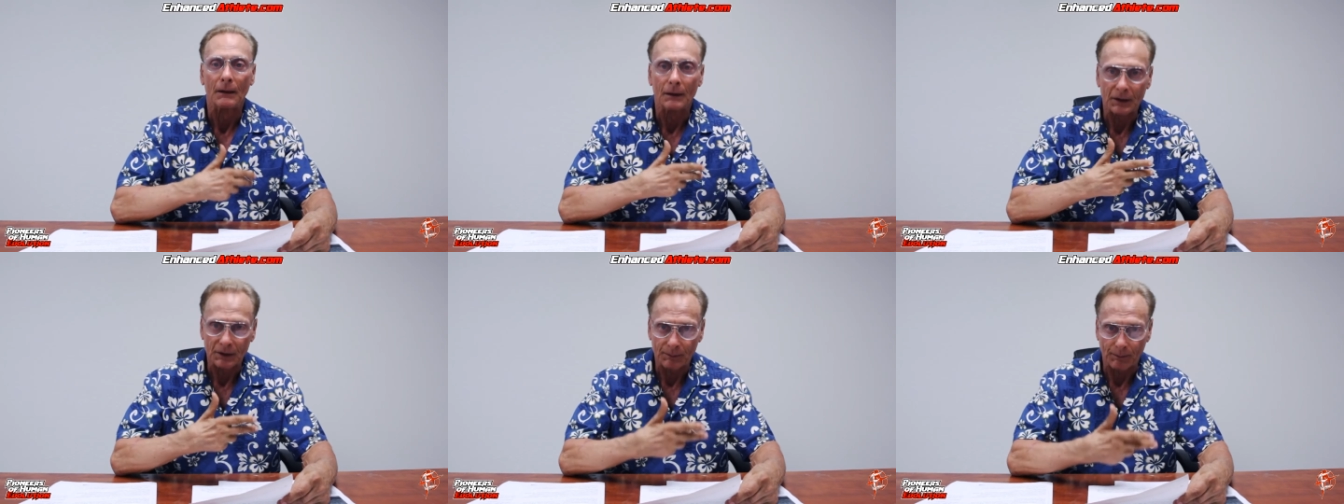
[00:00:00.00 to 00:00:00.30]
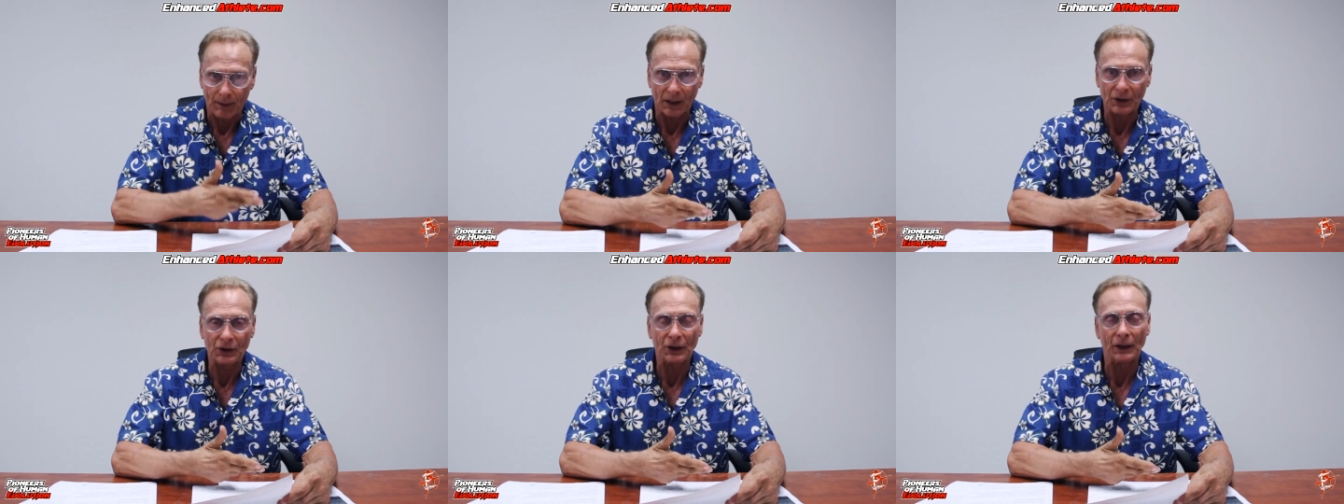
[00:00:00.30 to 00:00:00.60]

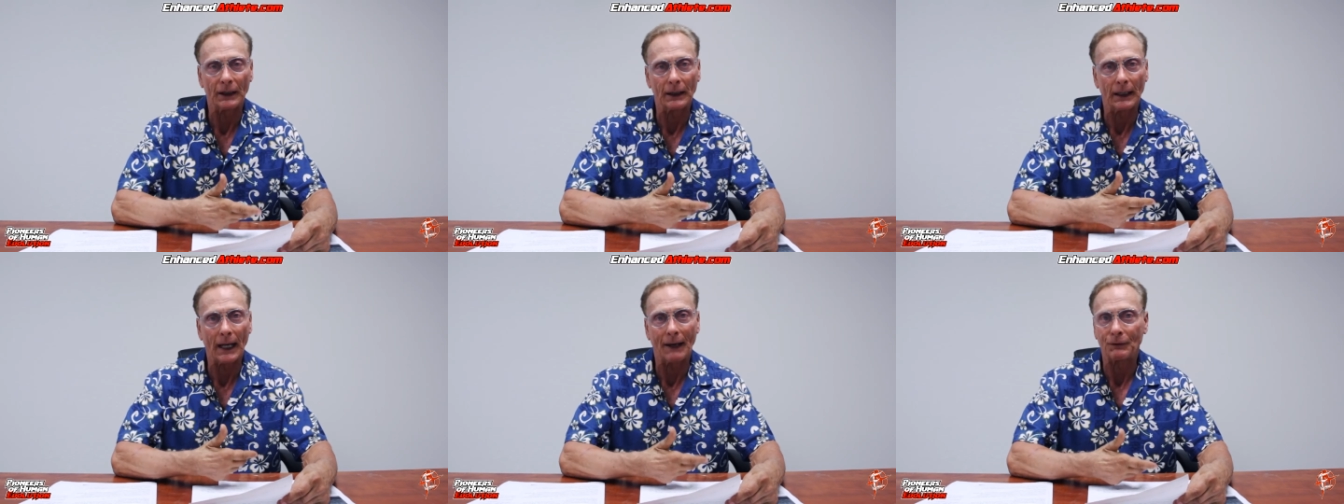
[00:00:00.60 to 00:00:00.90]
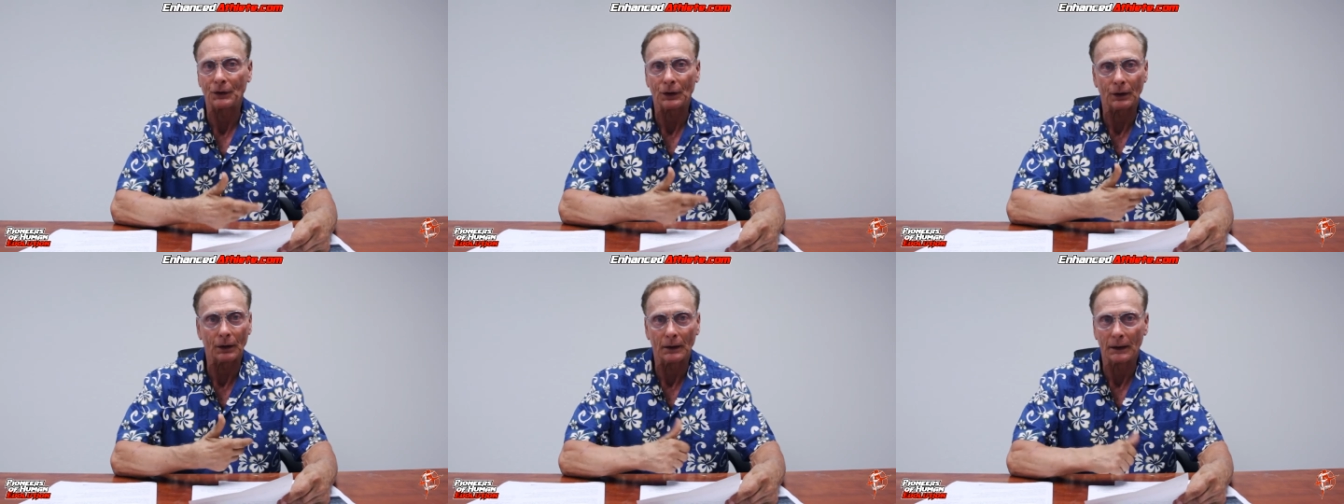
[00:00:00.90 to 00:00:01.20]
Especially
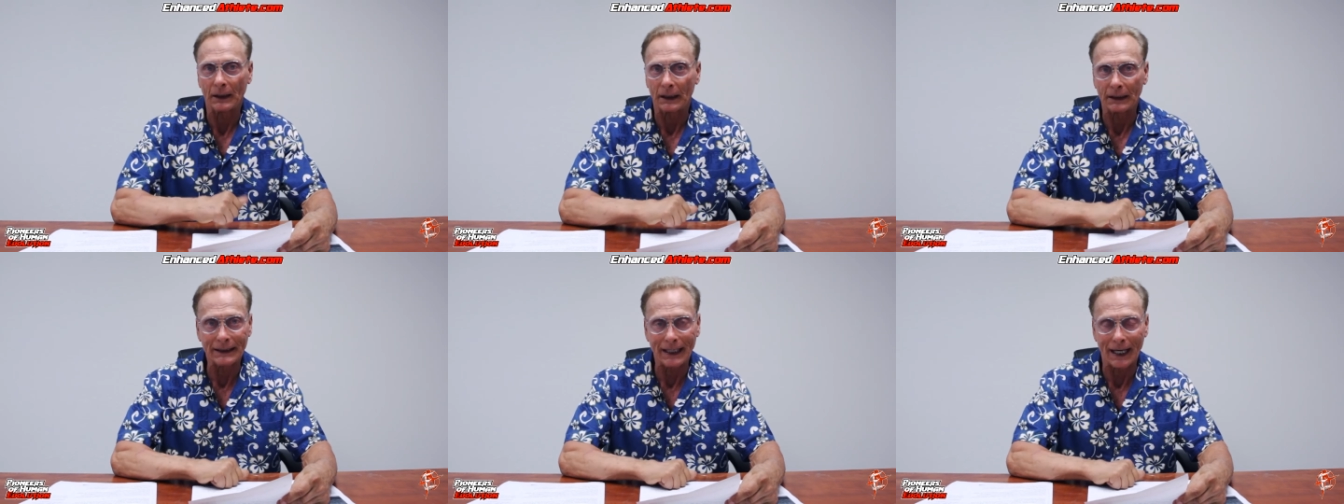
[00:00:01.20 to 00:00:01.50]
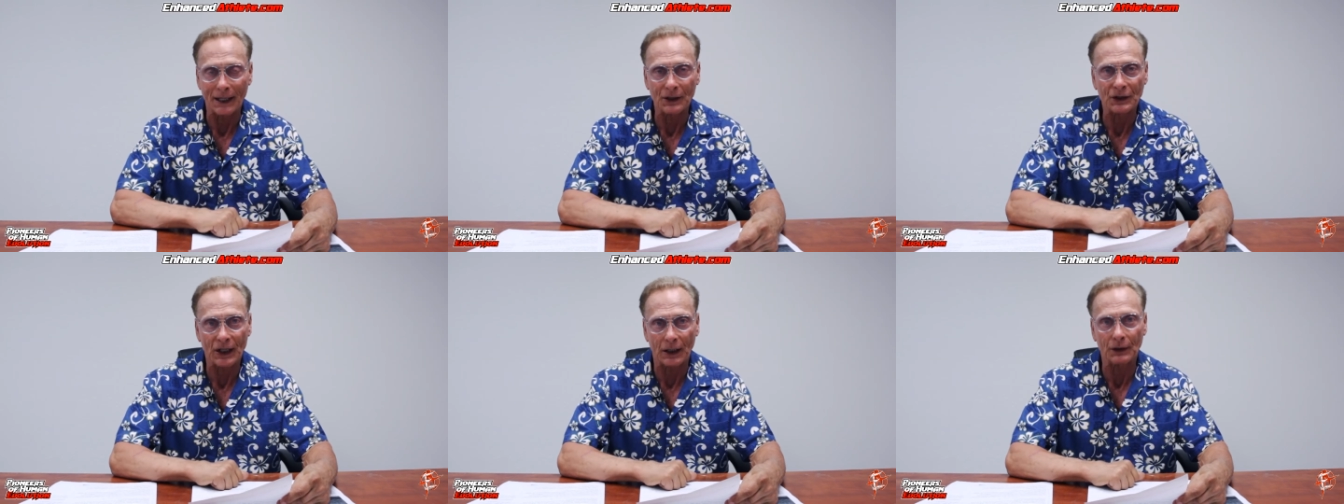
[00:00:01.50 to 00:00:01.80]
after
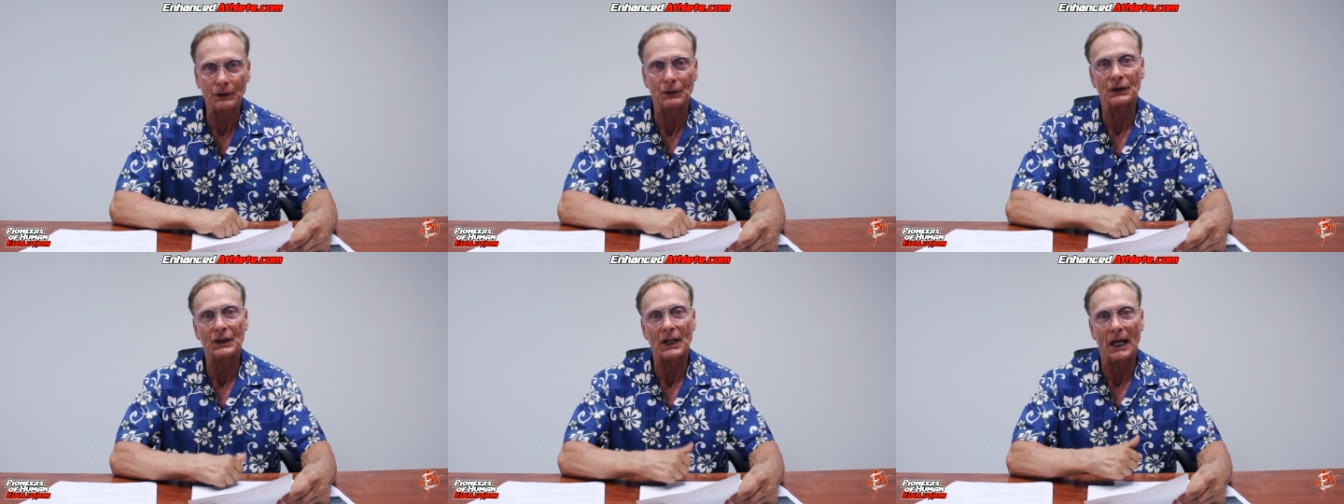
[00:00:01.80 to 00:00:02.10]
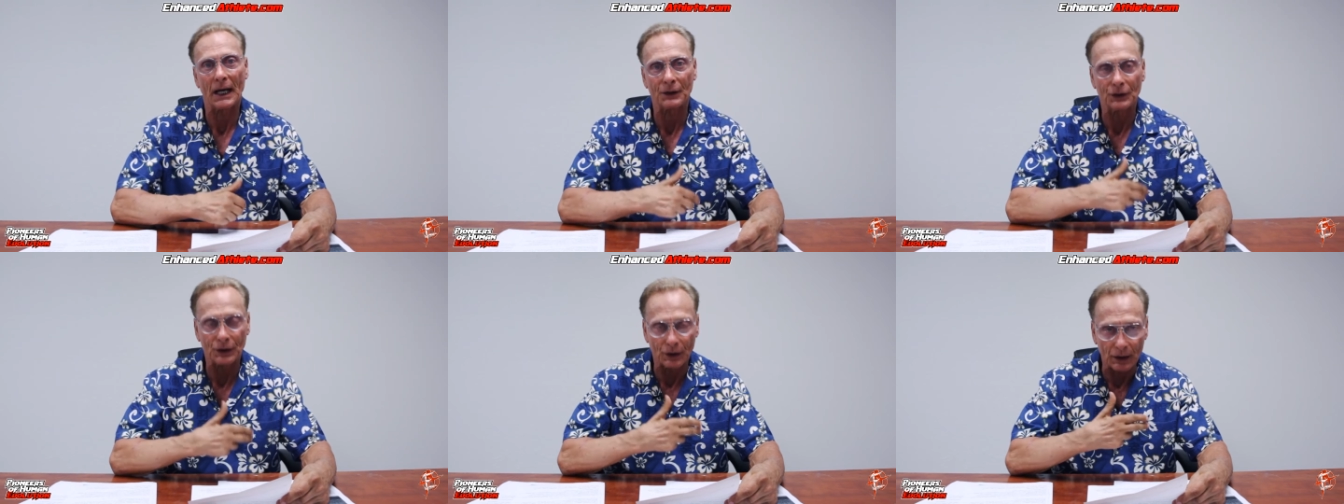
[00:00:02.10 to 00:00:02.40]
intense
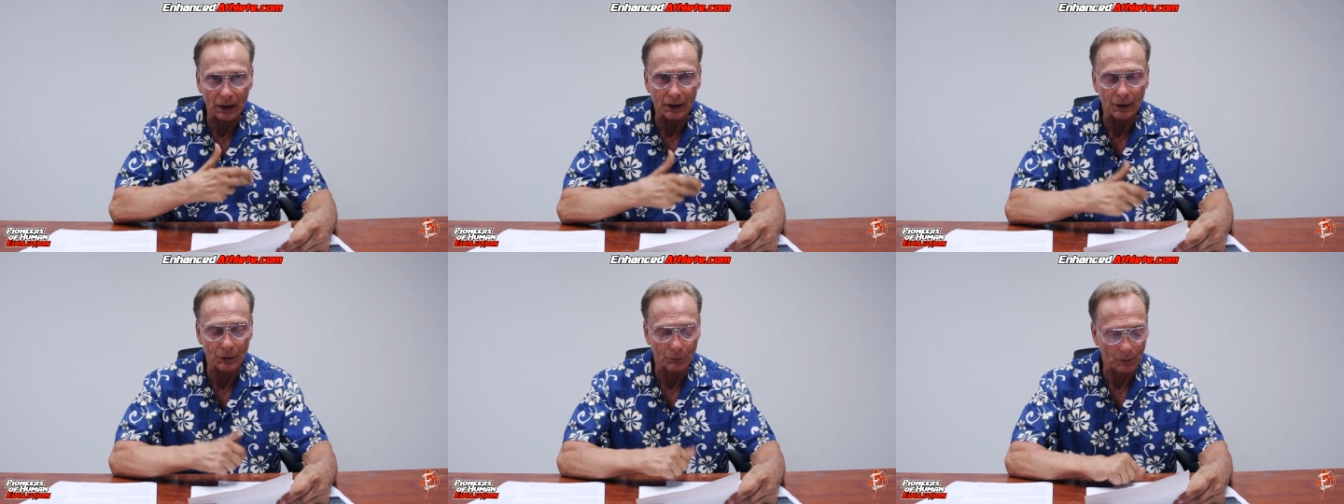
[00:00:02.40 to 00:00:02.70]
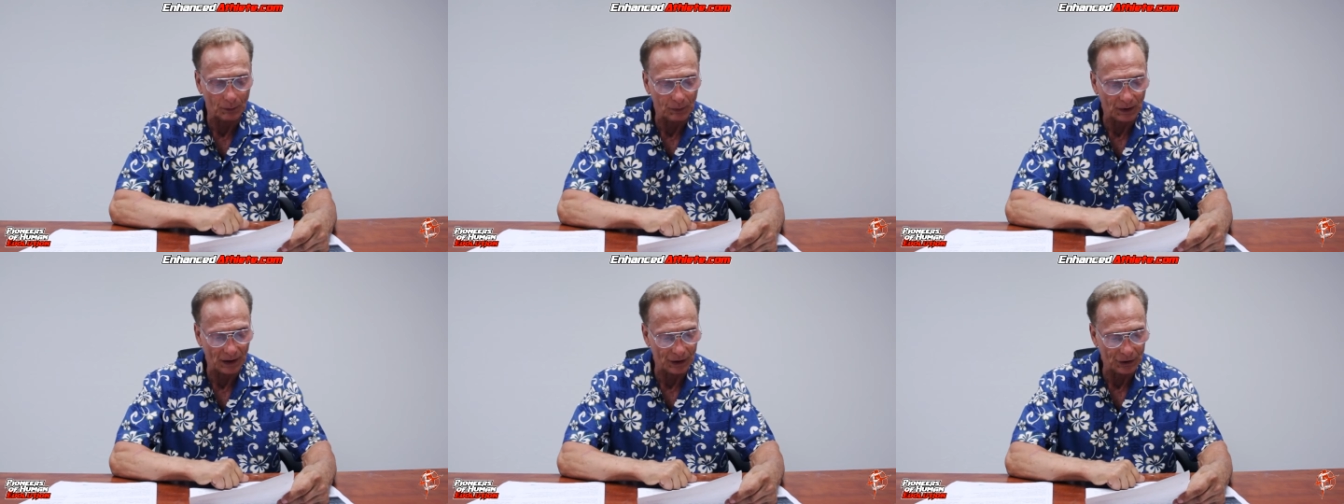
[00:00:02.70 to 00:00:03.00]
exercise, you need to
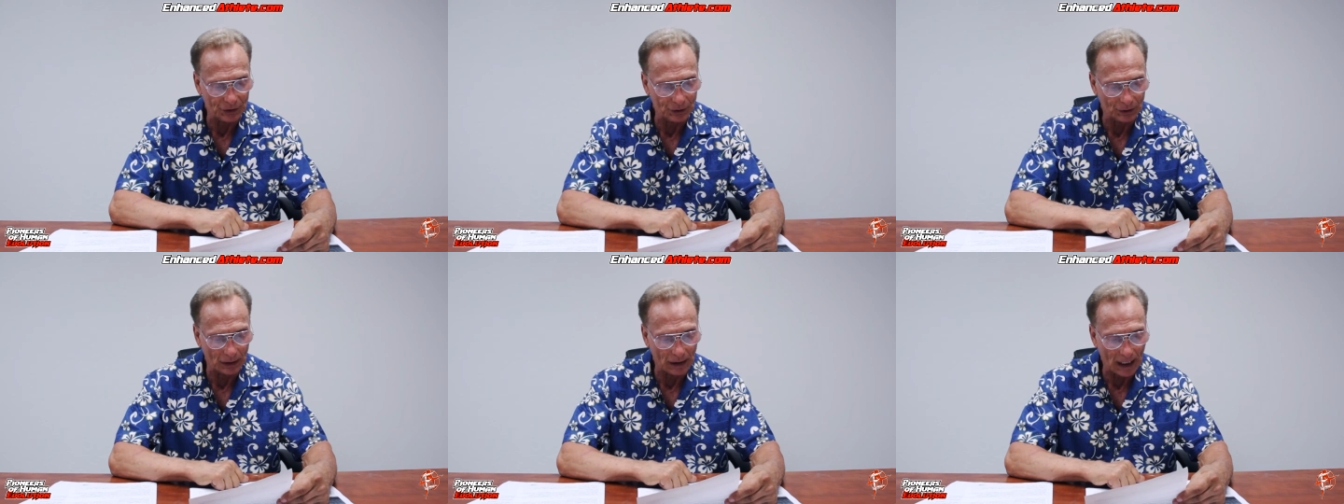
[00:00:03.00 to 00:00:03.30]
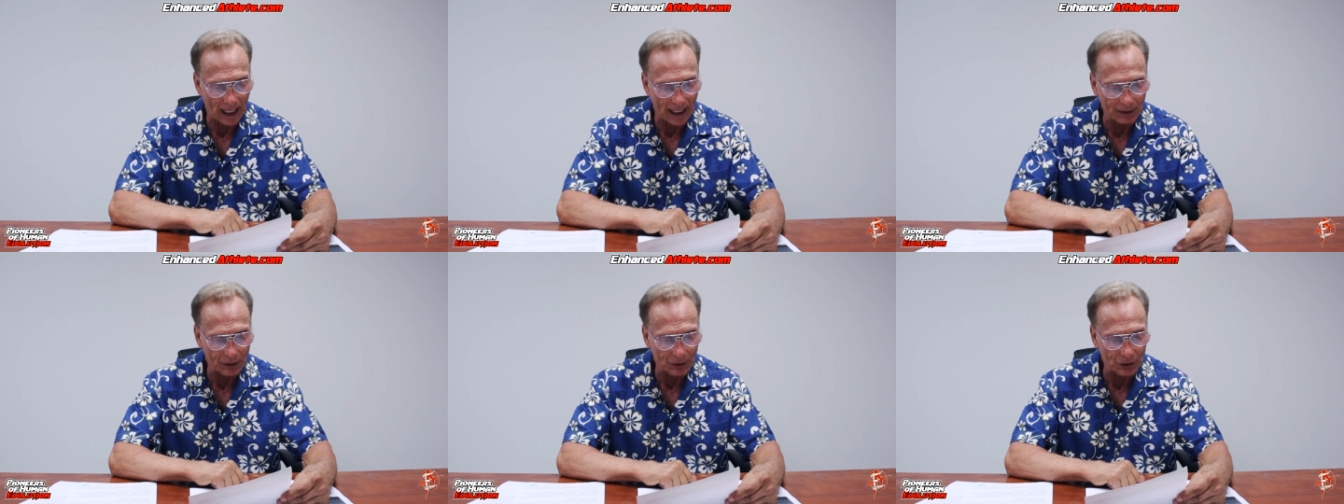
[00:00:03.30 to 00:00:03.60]
replace your
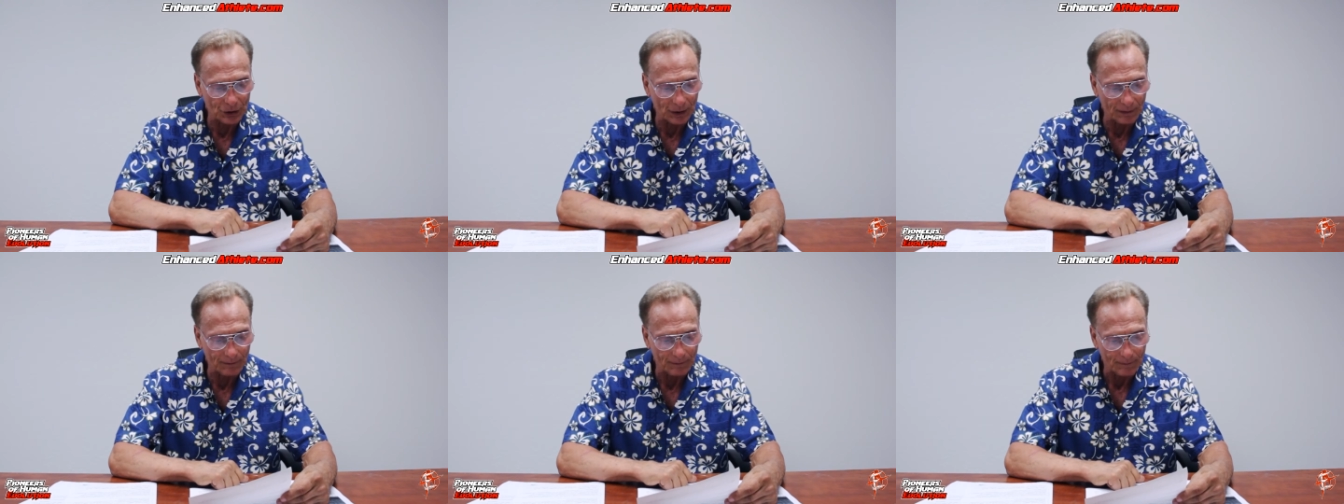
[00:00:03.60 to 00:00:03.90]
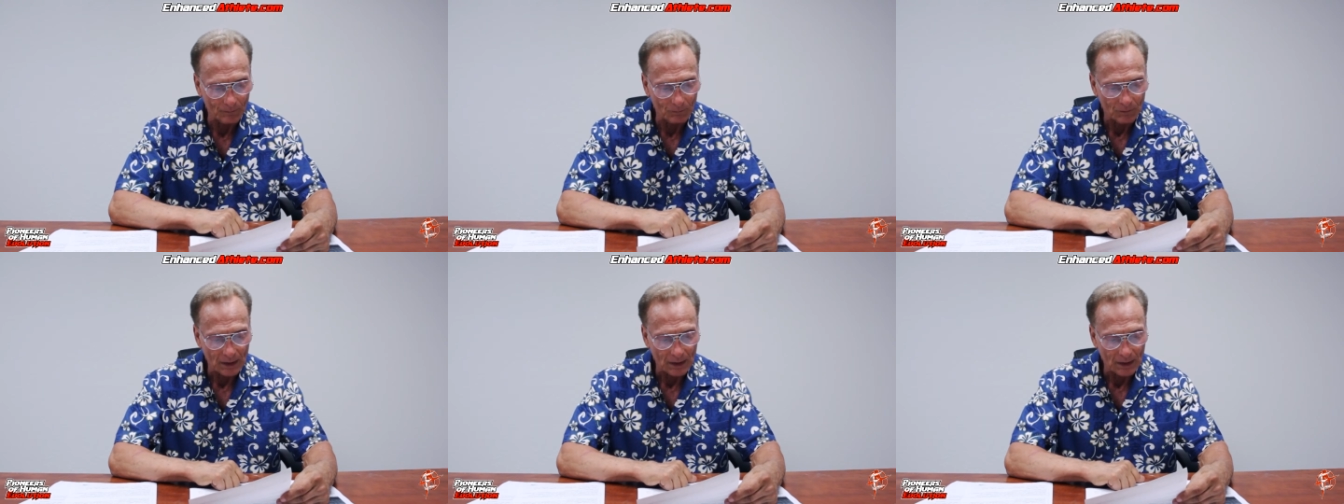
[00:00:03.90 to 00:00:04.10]
glycogen.